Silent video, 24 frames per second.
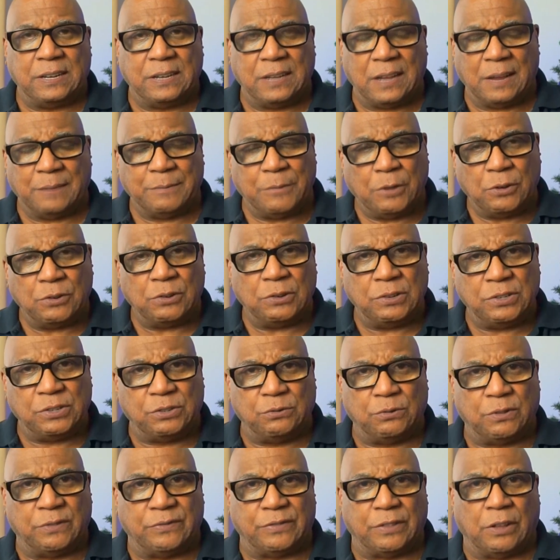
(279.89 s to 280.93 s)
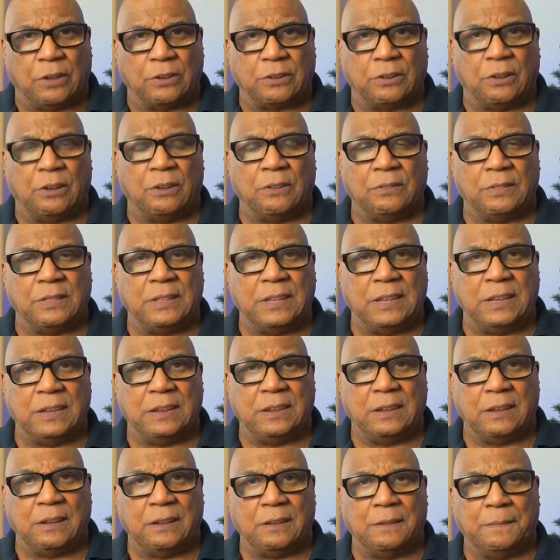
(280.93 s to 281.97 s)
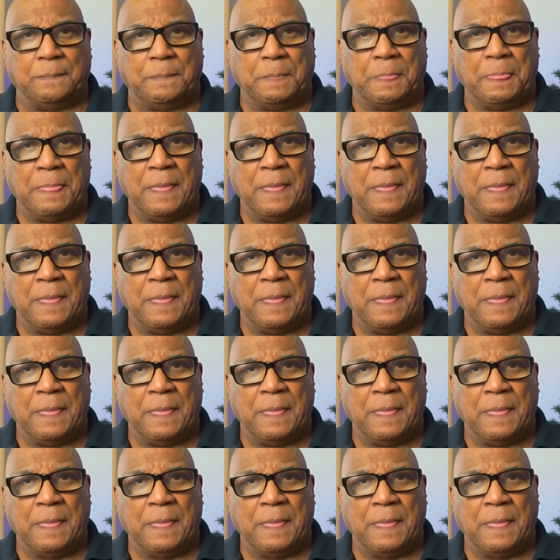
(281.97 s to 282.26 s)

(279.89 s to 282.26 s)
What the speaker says: I'm not going to do a vlog on the